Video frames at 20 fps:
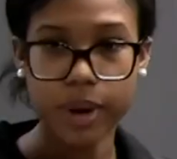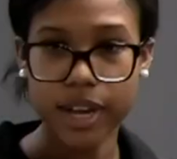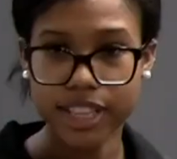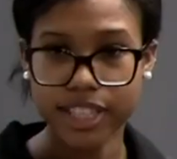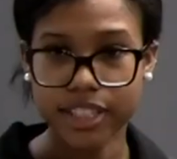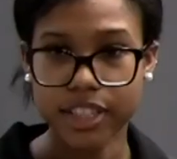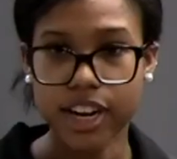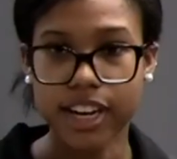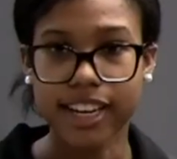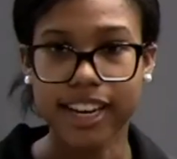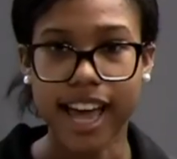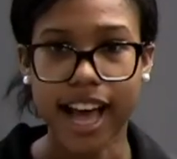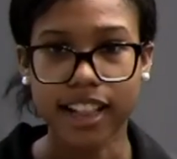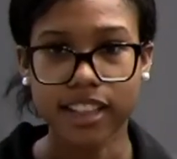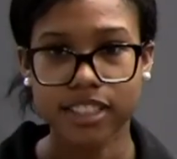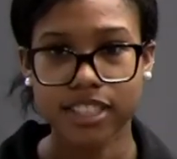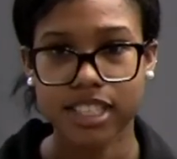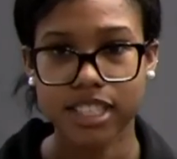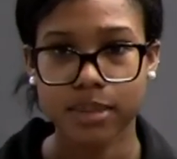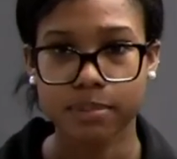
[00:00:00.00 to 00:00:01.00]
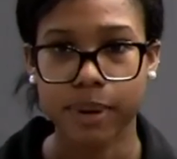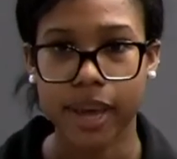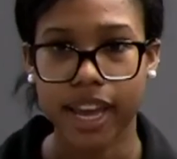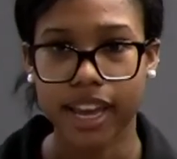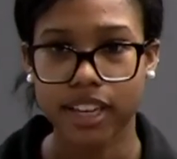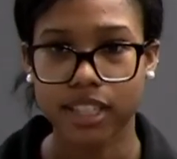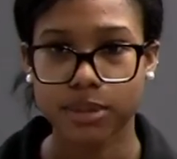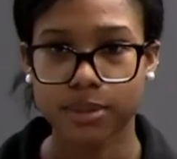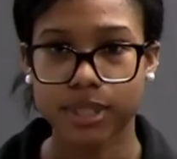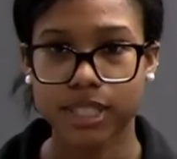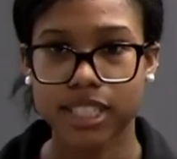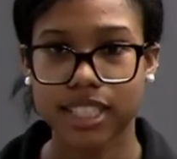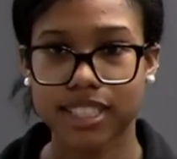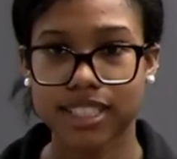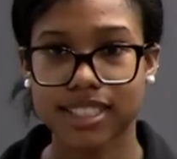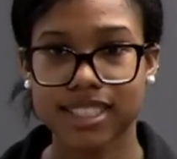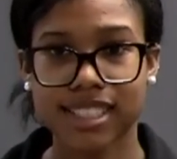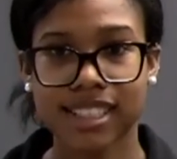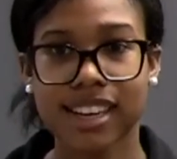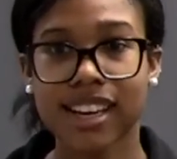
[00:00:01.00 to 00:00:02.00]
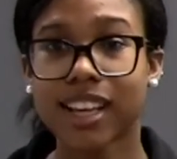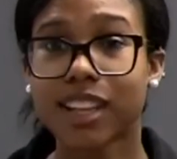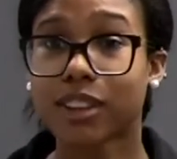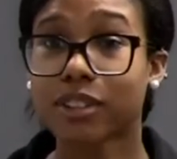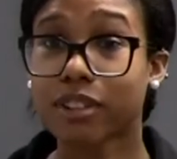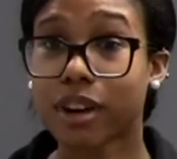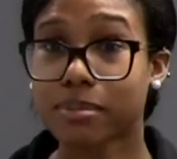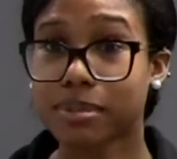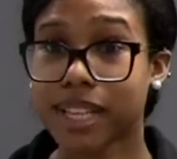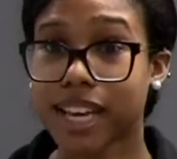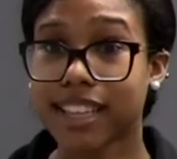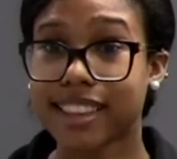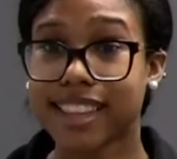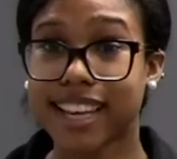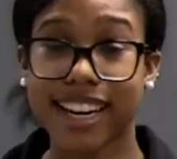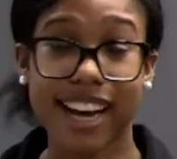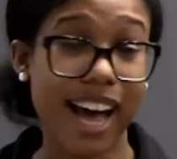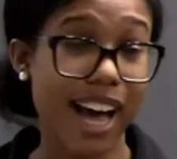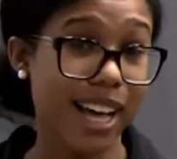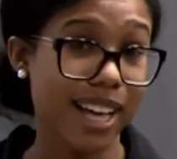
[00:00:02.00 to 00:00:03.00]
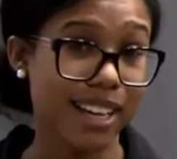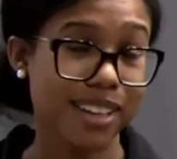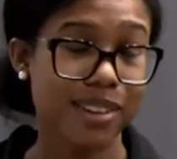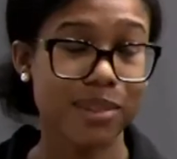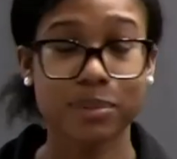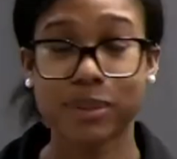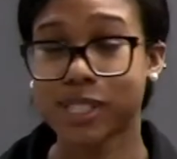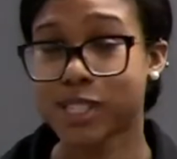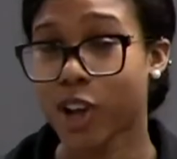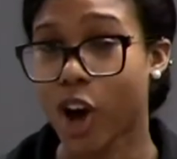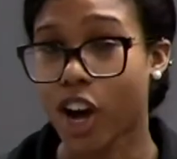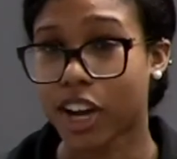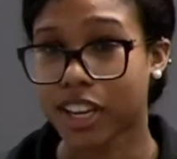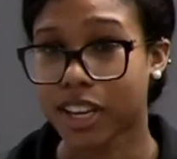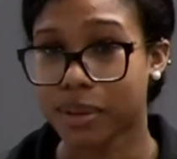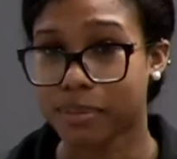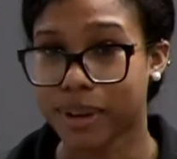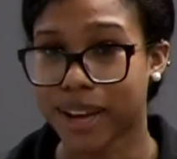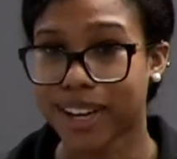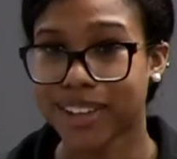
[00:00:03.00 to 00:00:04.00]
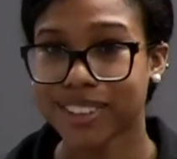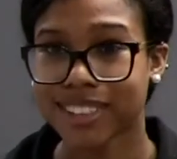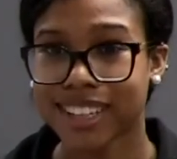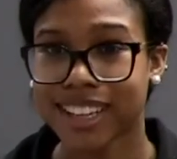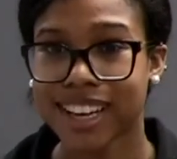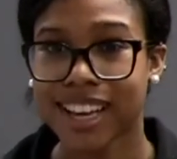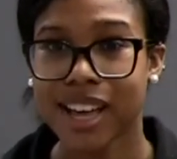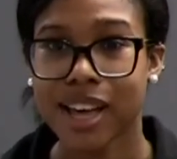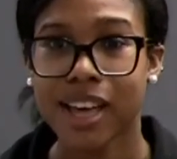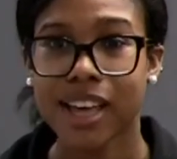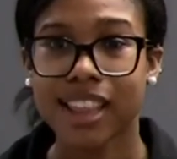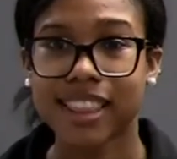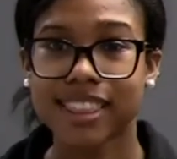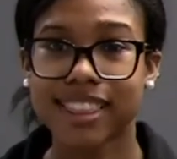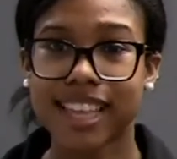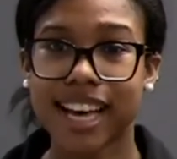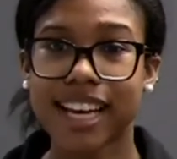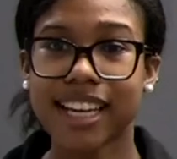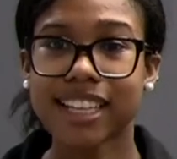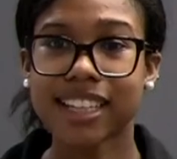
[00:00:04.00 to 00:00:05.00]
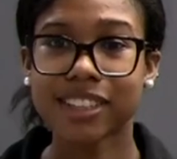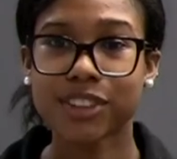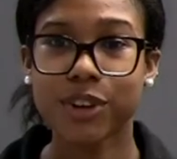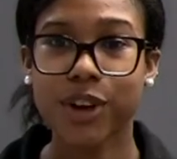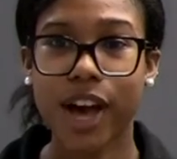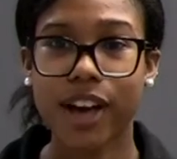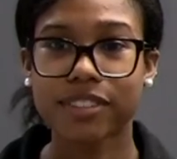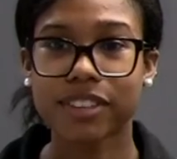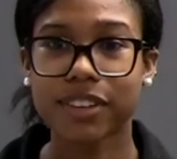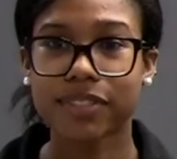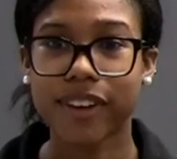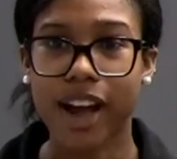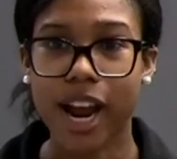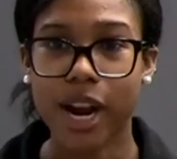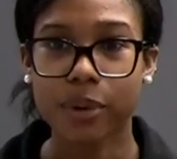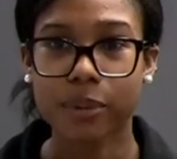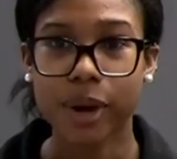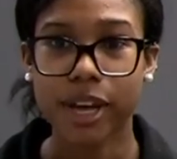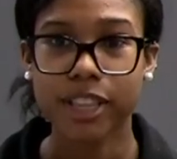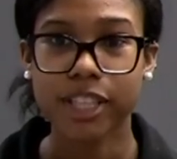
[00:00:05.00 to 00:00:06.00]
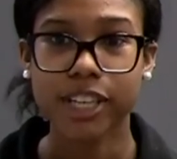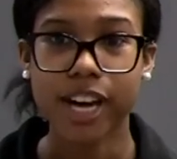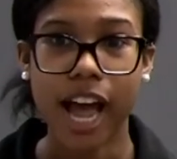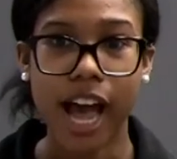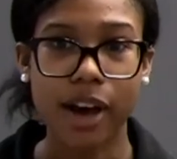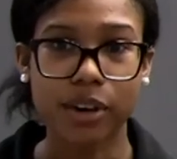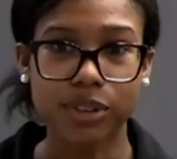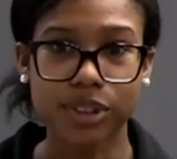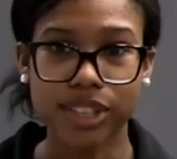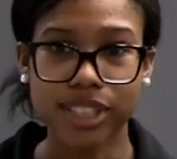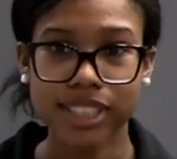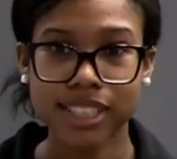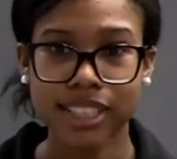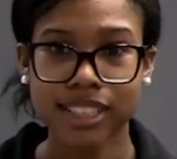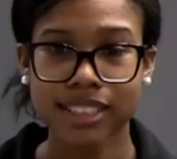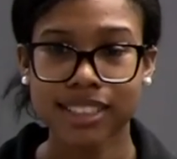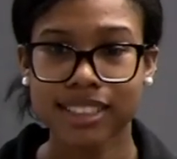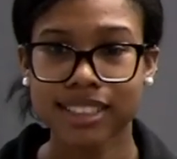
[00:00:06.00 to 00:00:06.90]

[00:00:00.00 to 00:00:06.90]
weather analysis page, which is the website that I was talking about. Then you have the fire weather outlook.